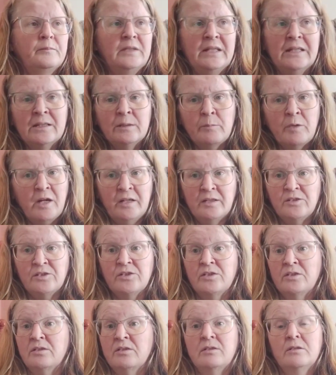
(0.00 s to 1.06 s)
needle
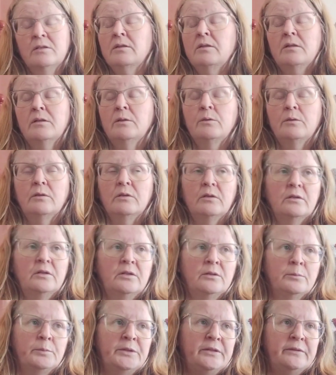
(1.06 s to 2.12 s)
minders,
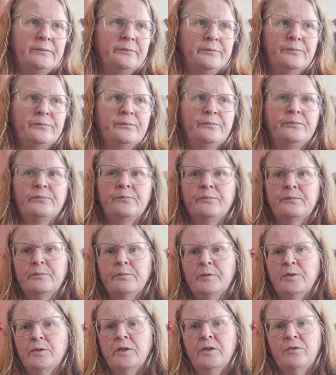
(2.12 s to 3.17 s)
you'll be
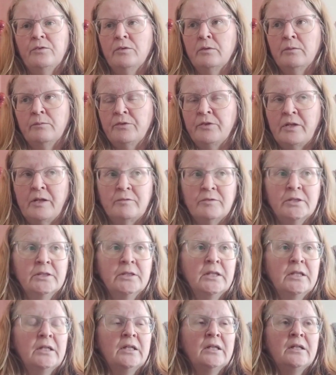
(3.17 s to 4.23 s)
looking through them forever.
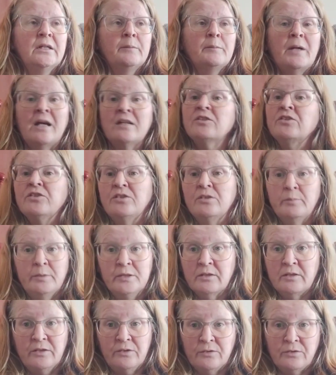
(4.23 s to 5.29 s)
Patterns, you'll
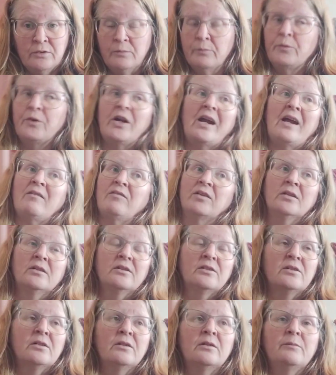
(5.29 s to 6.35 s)
be looking through them forever.
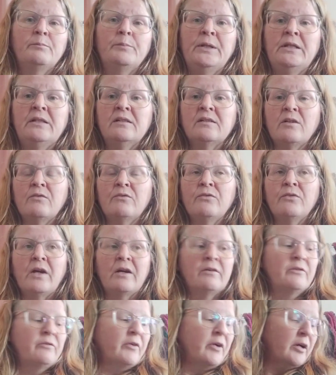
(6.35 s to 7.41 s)
So bees are
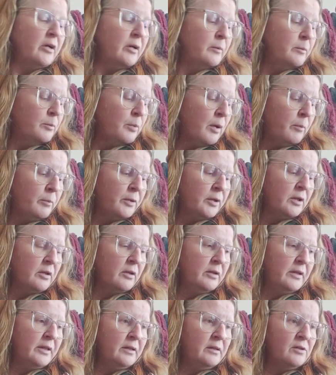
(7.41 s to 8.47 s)
very, very
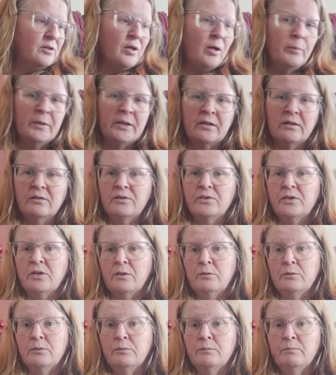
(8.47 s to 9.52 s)
popular in topics,
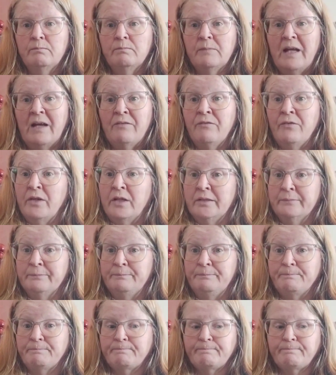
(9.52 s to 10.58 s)
so have fun.